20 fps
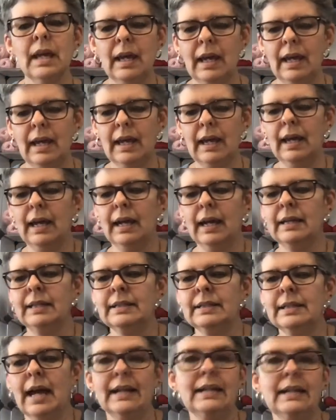
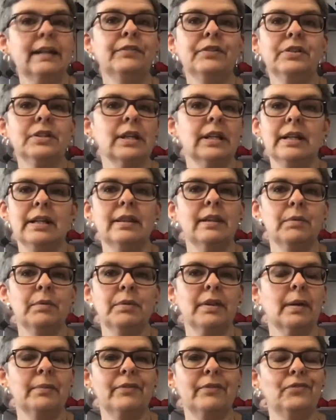And I'd never done anything with
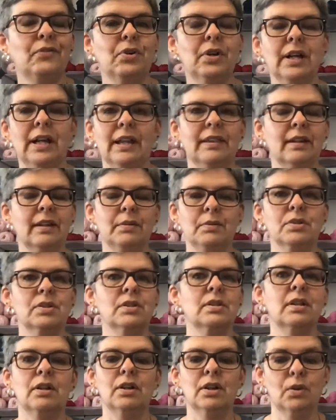that before, and I thought
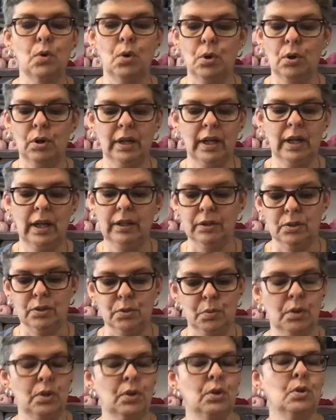the colors
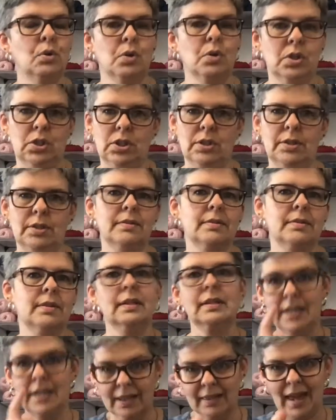were gorgeous. I was
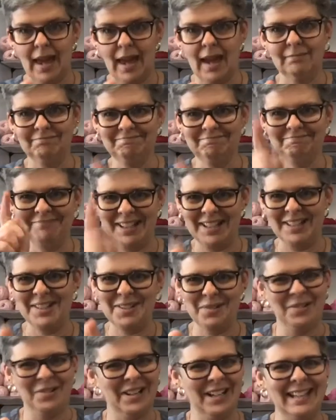like, get that. That's
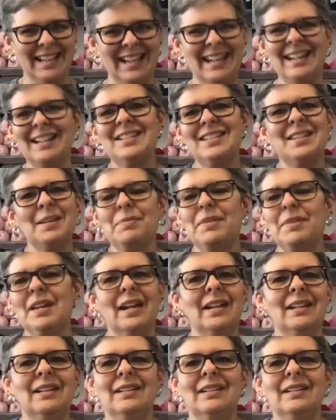the one. And it's something